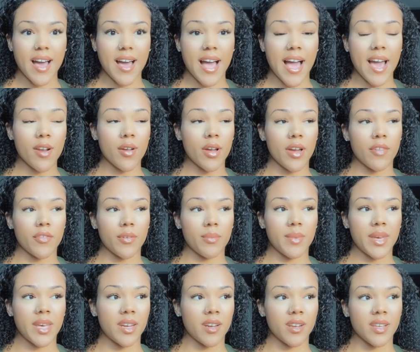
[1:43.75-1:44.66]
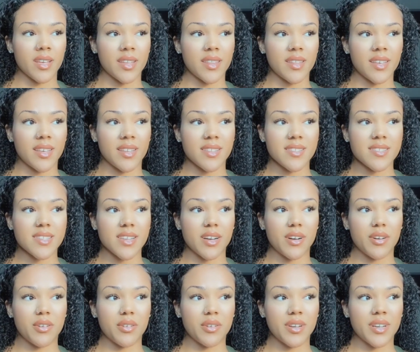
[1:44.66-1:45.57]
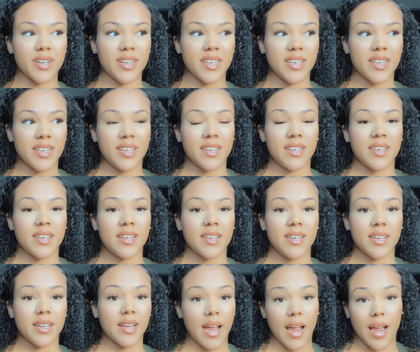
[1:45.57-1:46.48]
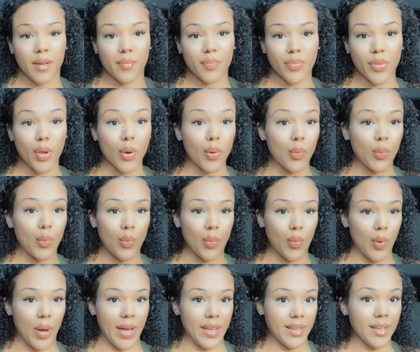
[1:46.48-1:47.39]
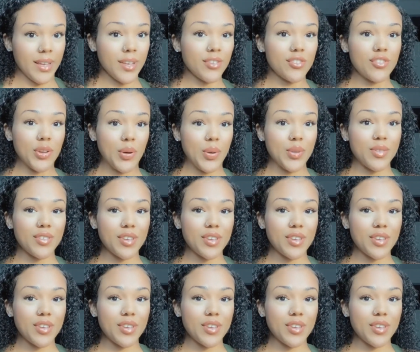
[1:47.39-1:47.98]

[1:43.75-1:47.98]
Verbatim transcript: I don't have a man or nothing, so why not show it to you